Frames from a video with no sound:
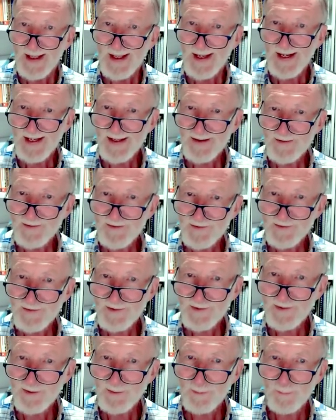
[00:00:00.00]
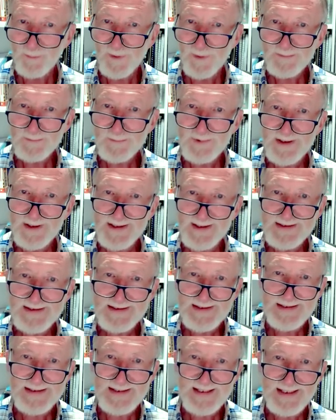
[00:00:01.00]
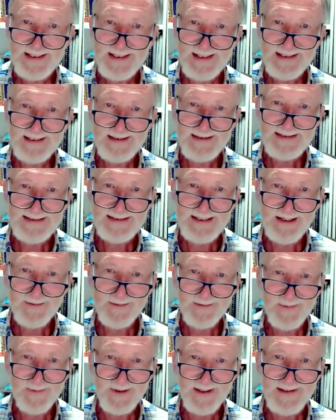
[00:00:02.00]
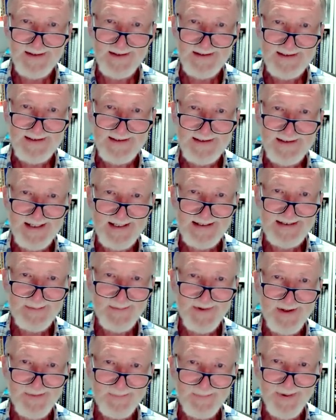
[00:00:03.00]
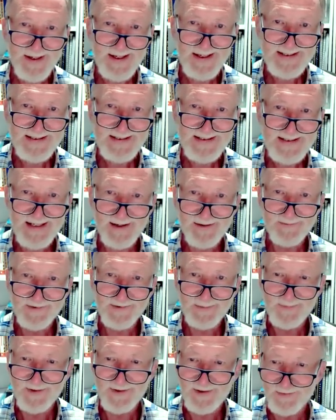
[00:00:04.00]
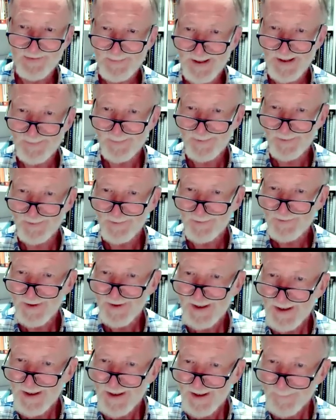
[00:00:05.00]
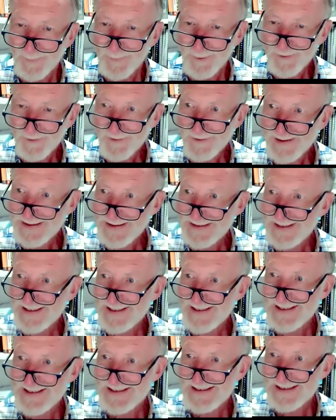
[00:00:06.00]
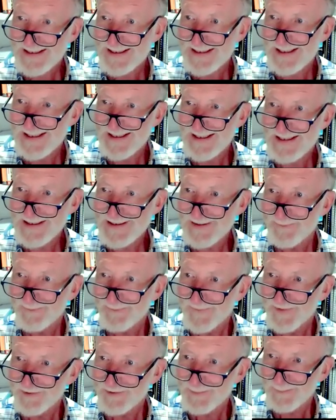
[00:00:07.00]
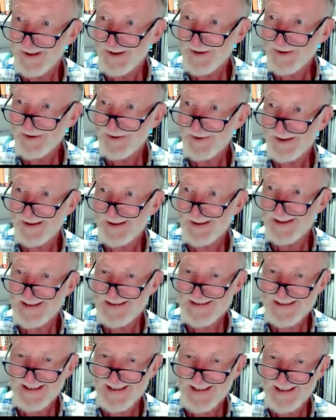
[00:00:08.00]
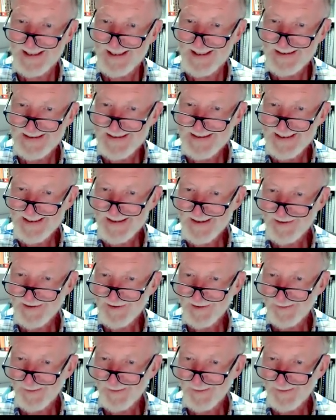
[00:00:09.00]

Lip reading: And so one way is to get a scalpel blade, just take some of the pus out of some of these papules, put it on a glass slide, smear it on a glass side, and send it to the